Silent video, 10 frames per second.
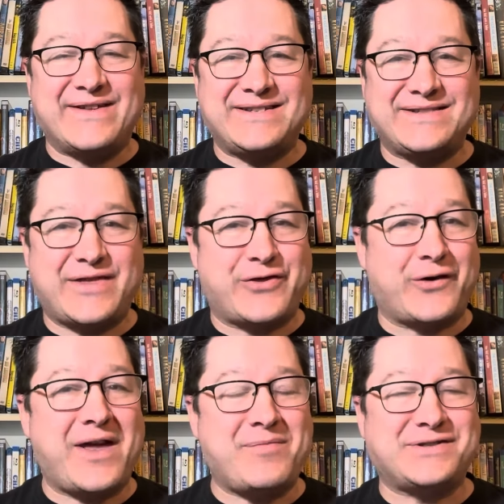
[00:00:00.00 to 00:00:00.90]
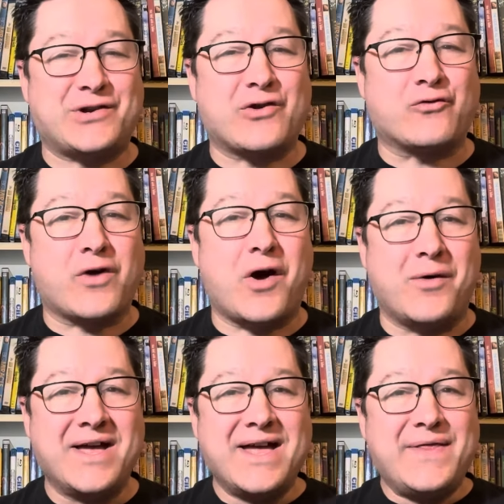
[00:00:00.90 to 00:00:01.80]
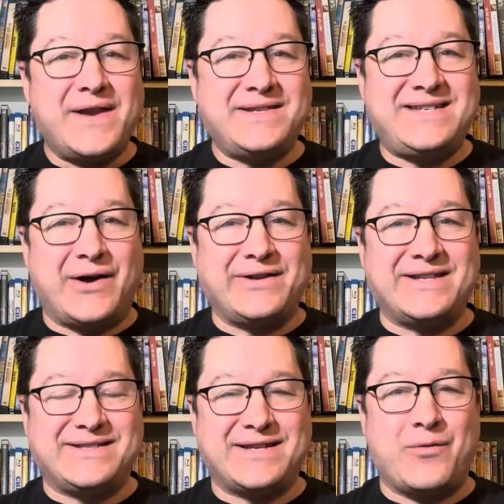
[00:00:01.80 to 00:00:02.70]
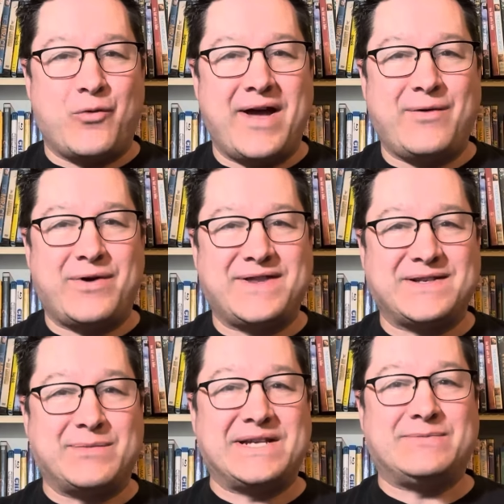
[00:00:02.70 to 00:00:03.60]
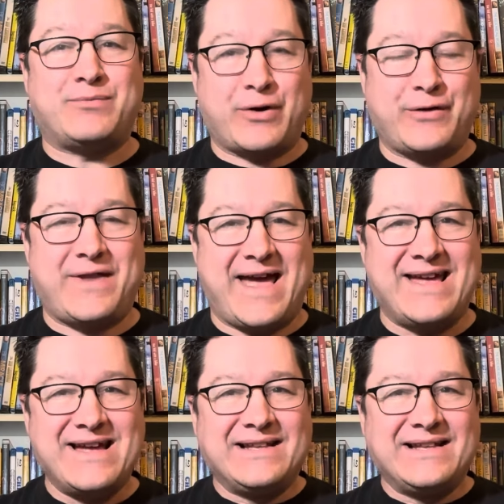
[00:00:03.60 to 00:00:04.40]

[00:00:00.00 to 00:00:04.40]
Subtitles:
This is the third episode in a row that has dealt in some way with somebody's birthday.